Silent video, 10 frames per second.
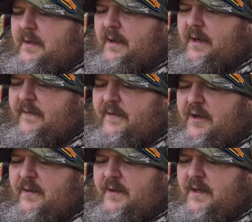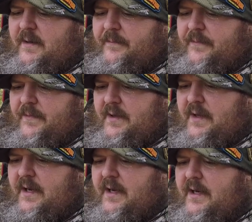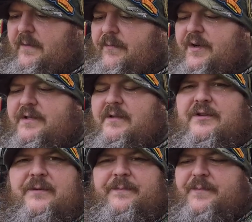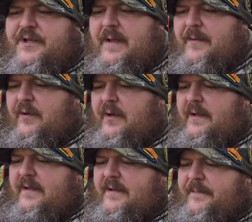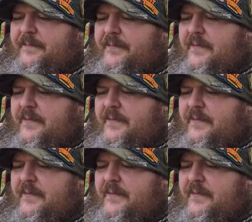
and every now and then I drizzle some salmon oil into them.